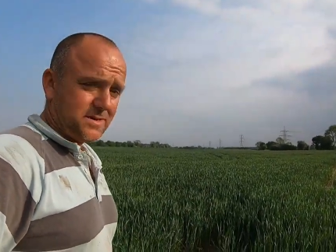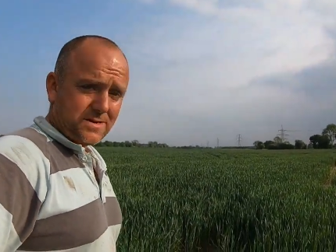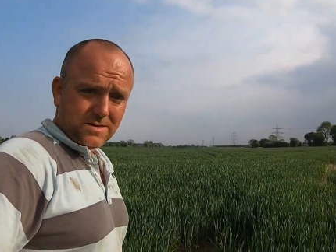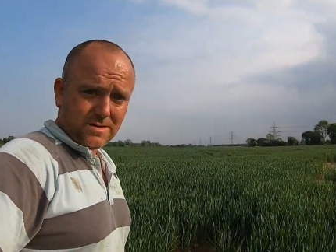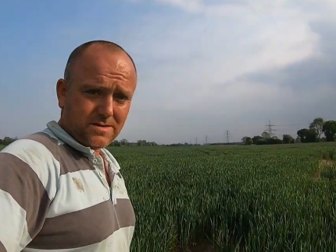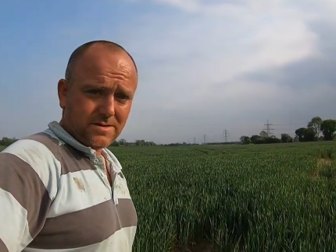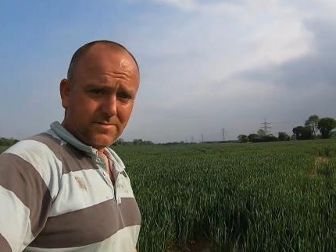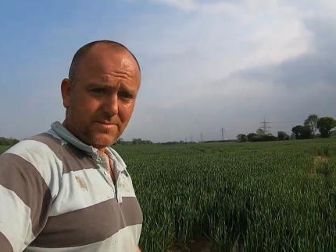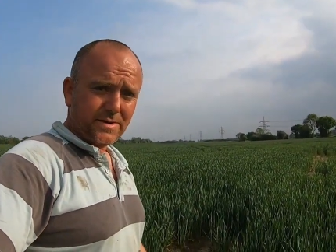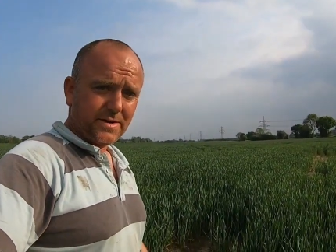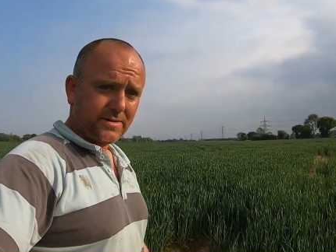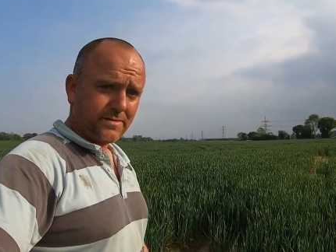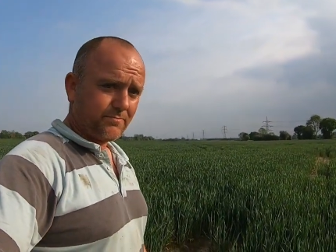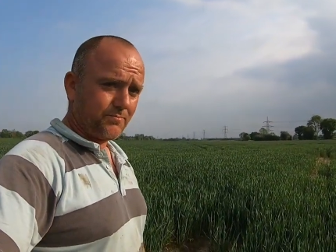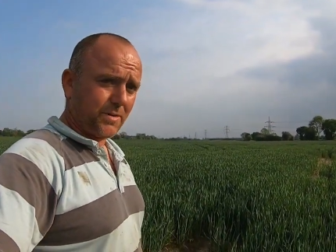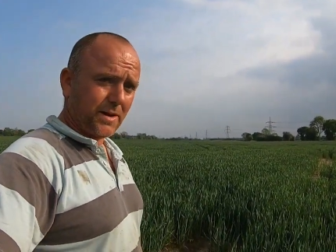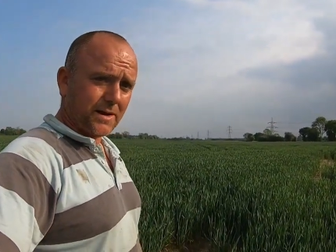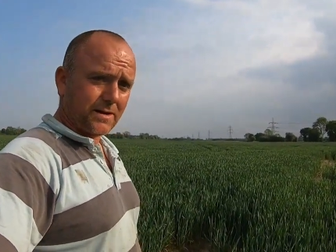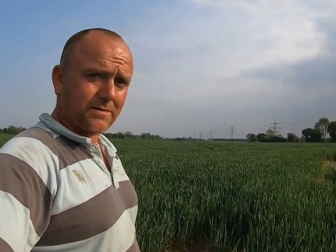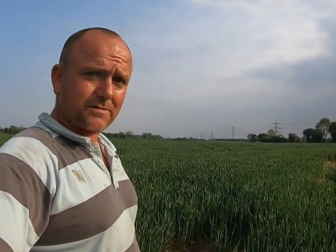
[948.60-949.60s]
oh, it'd be
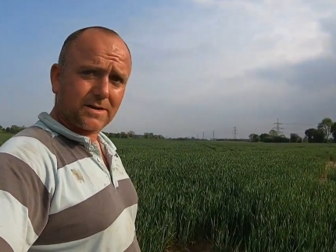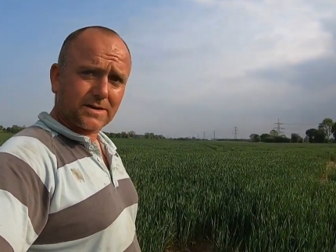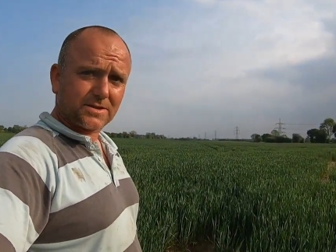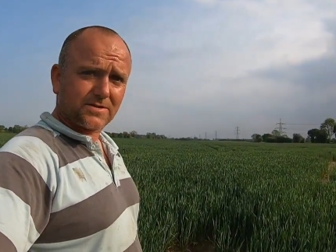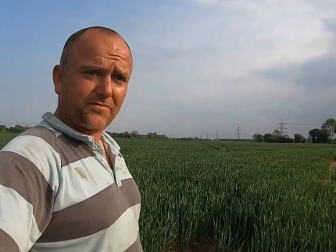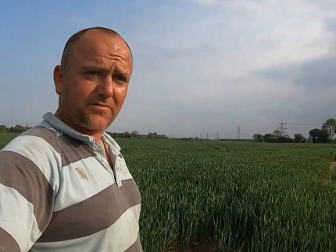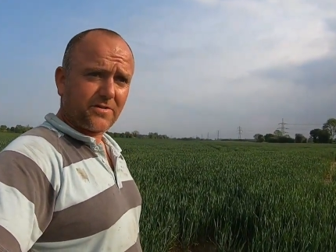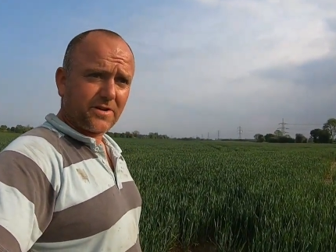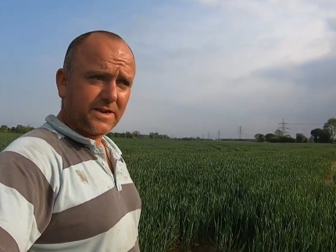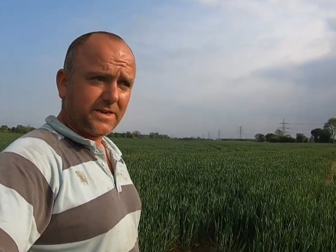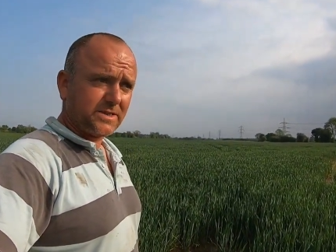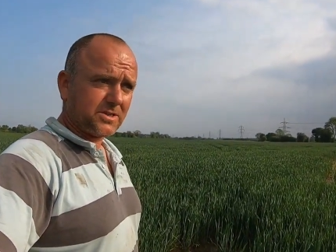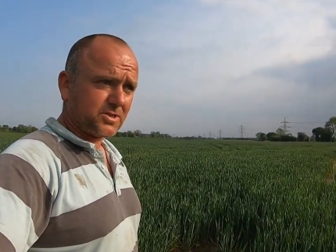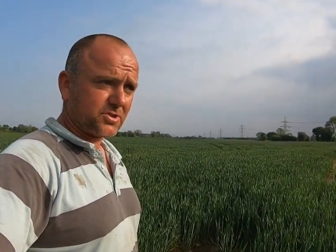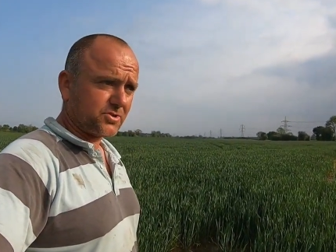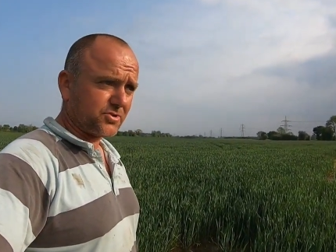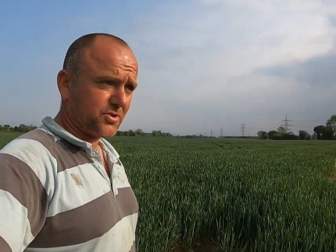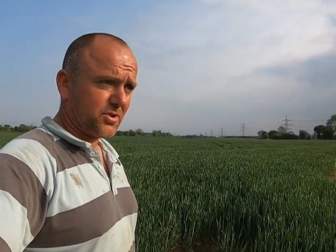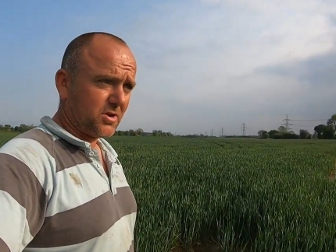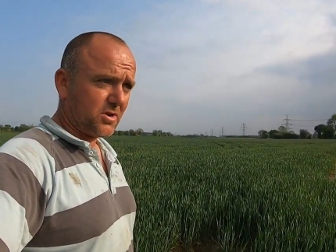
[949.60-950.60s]
blackgrass-free
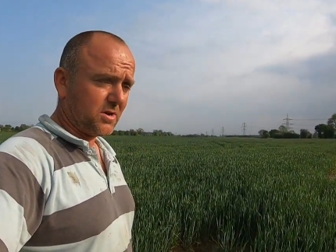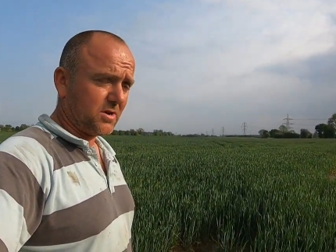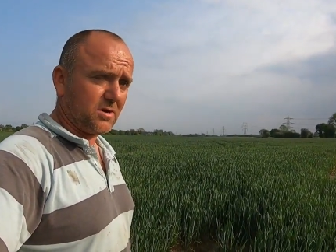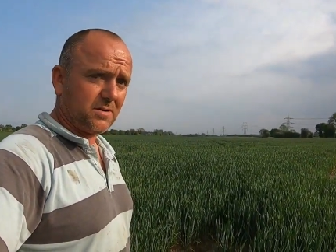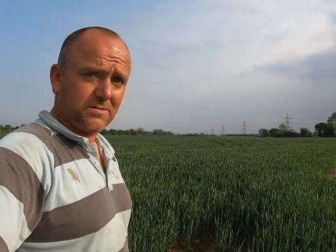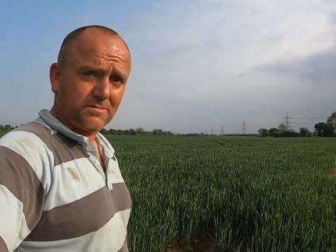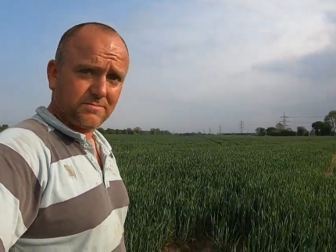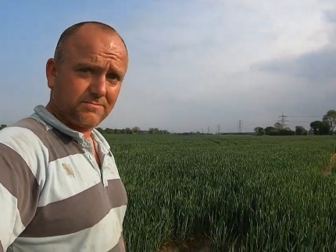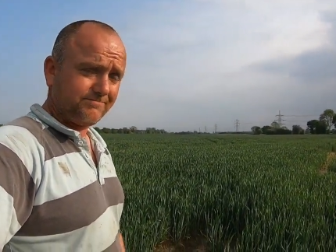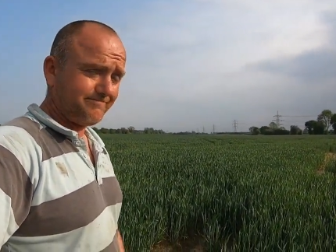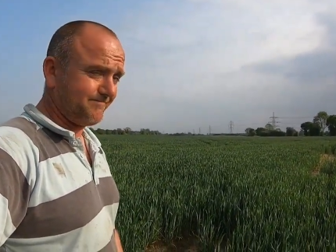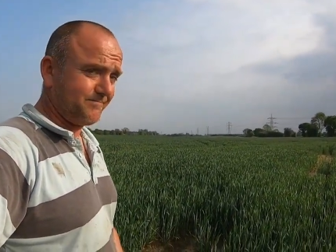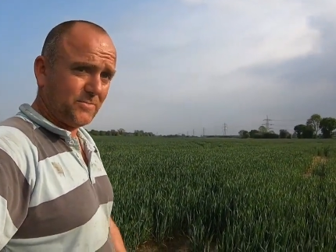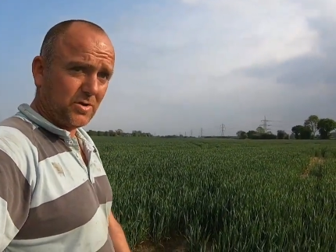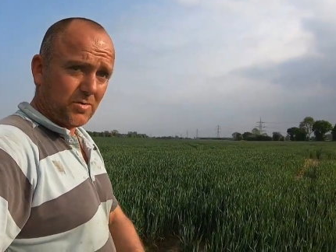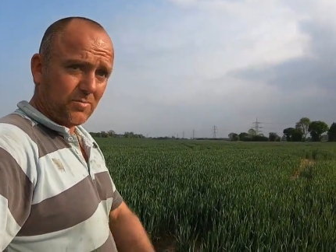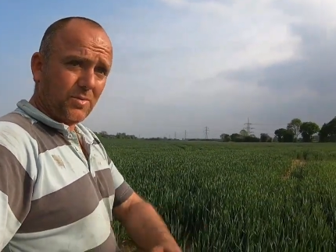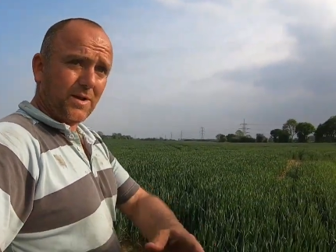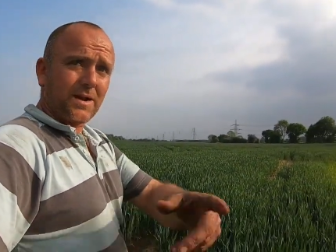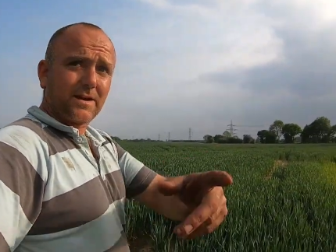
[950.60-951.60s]
straw.
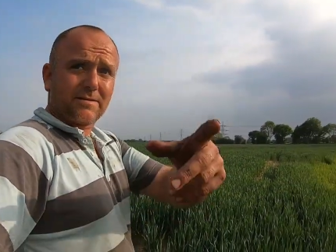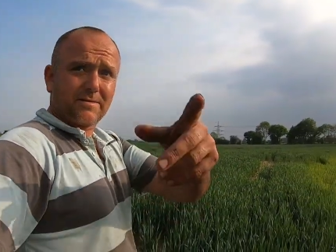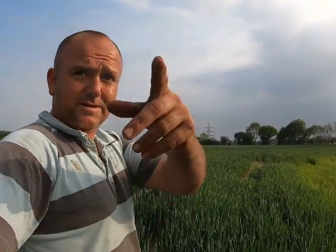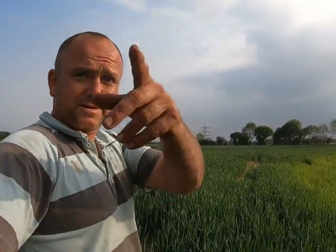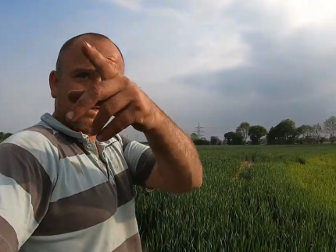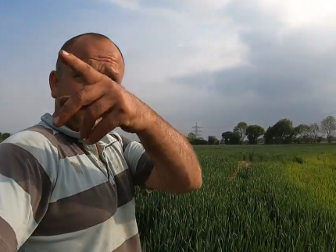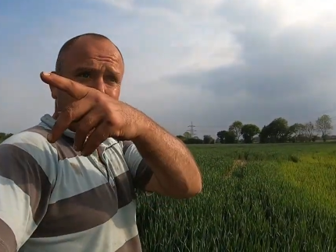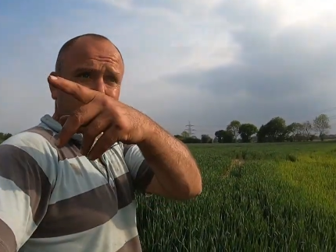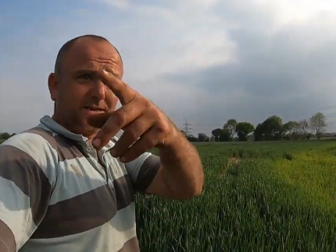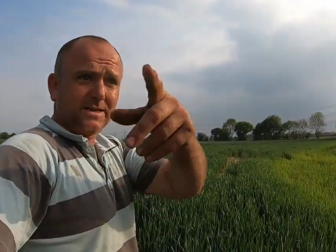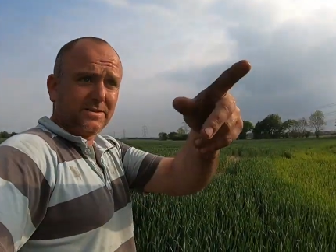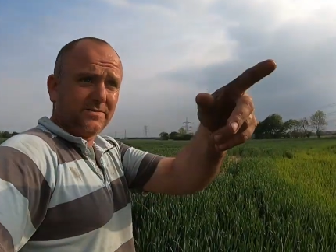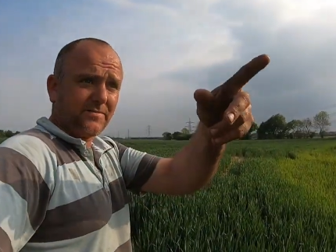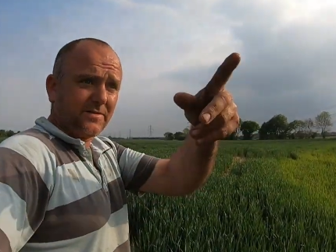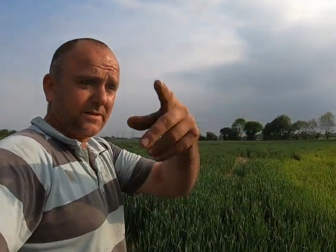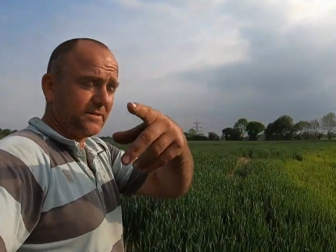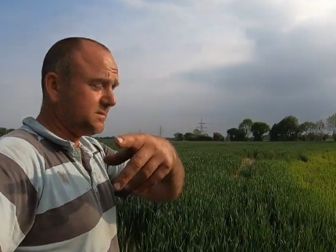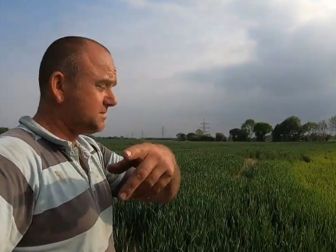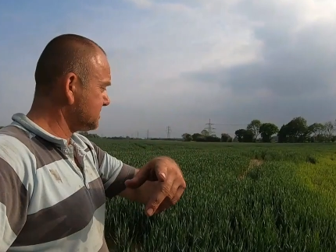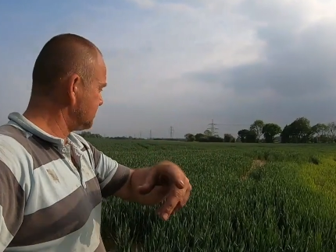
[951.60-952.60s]
No blackgrass in these
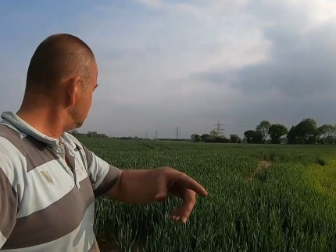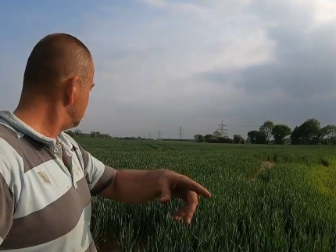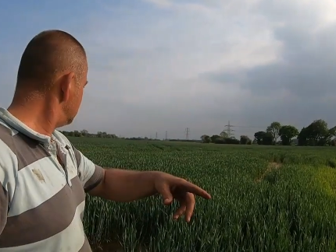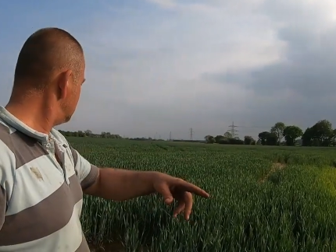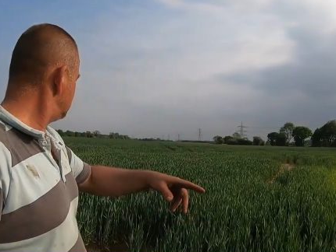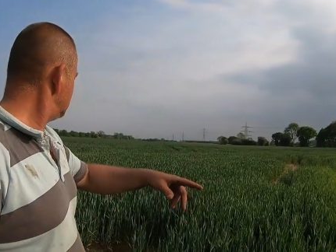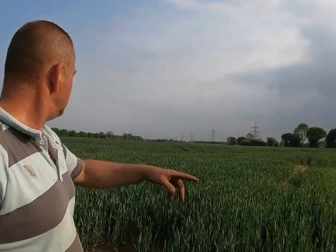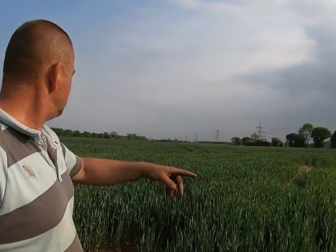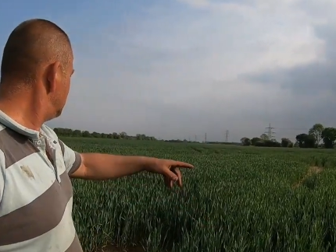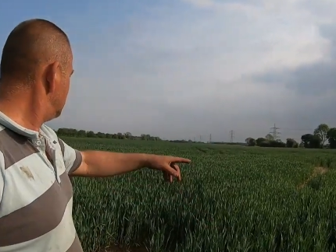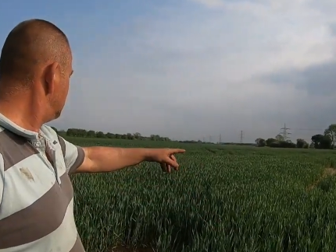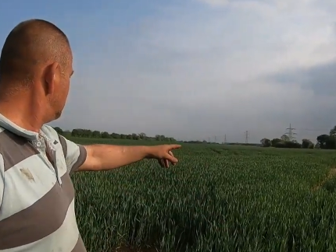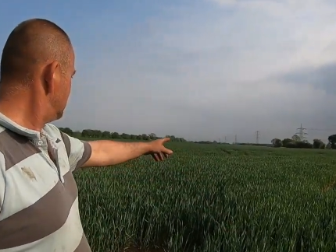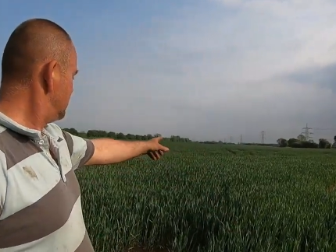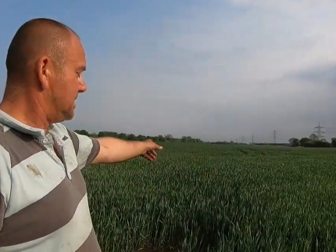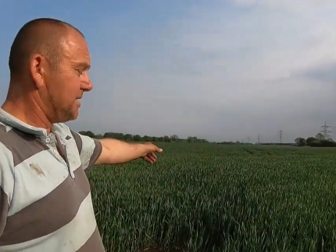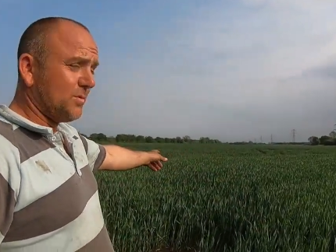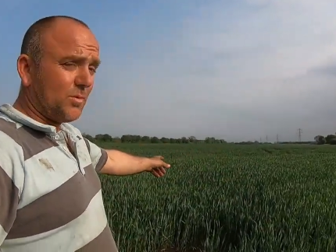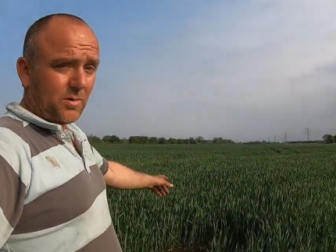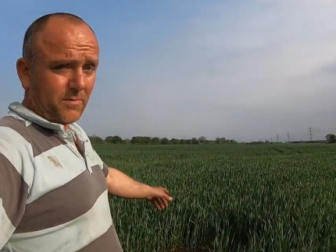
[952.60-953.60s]
fields.
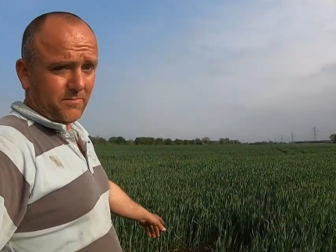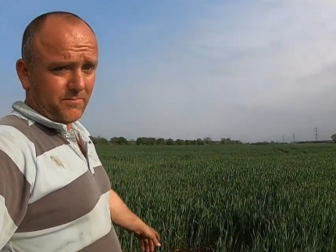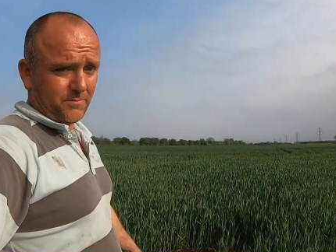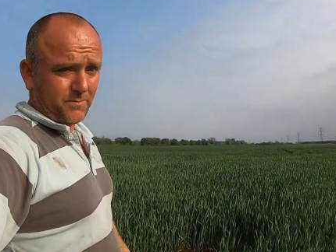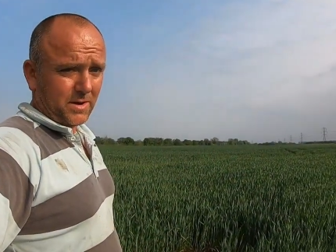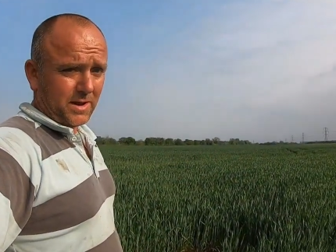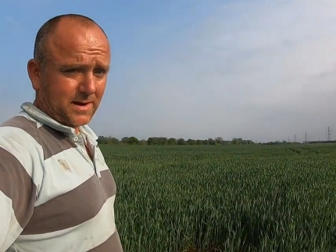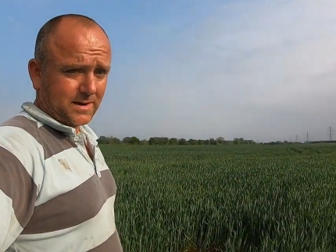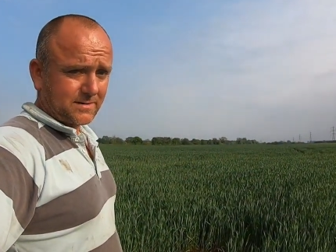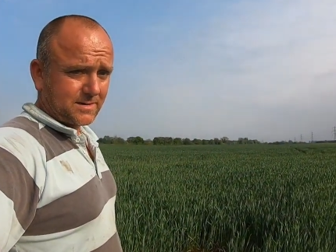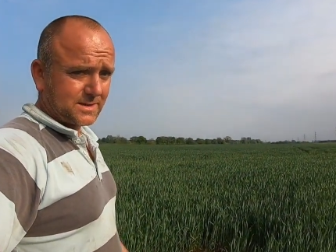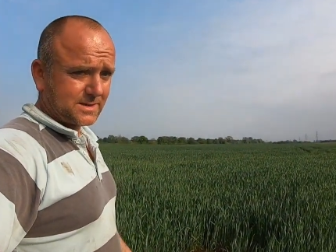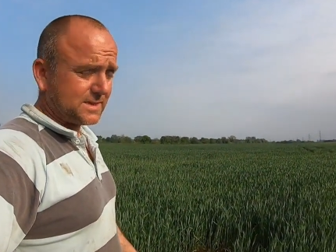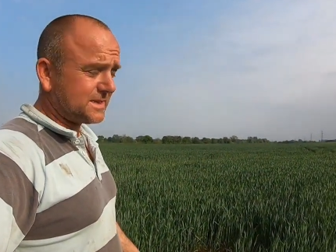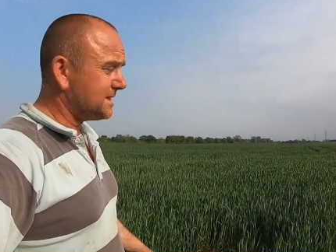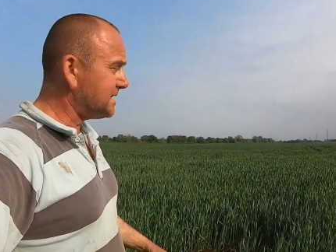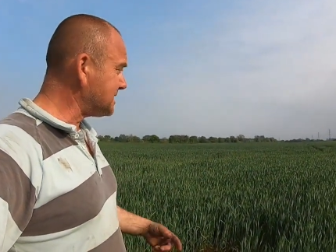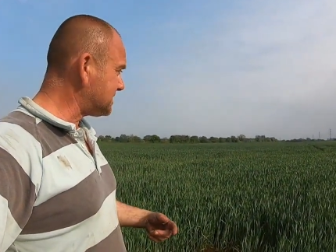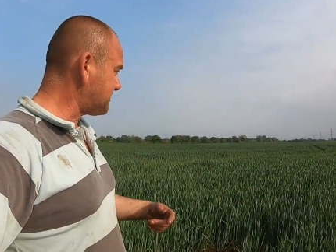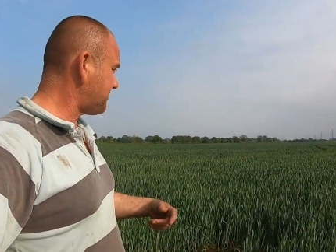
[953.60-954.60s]
And they want black
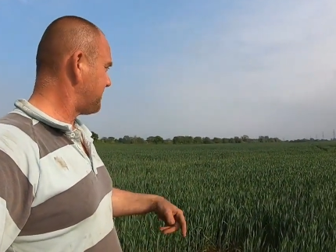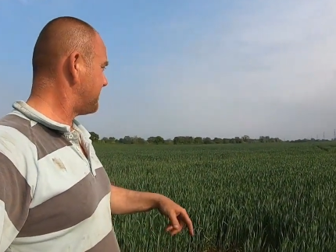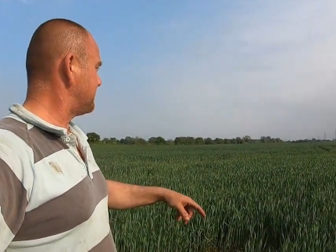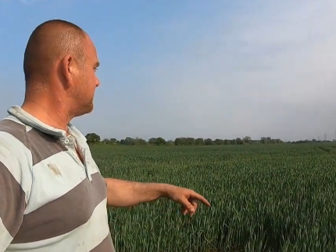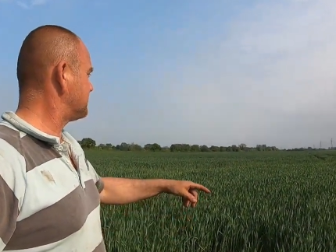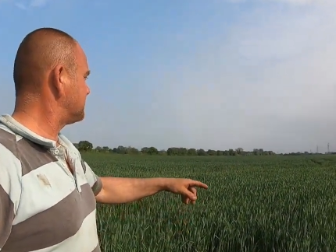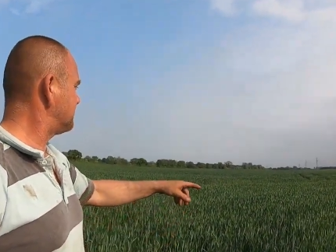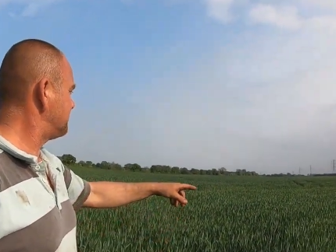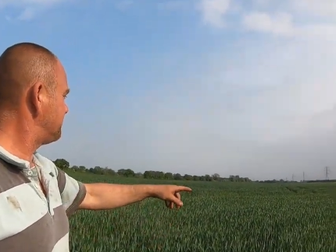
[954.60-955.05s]
grass in this field,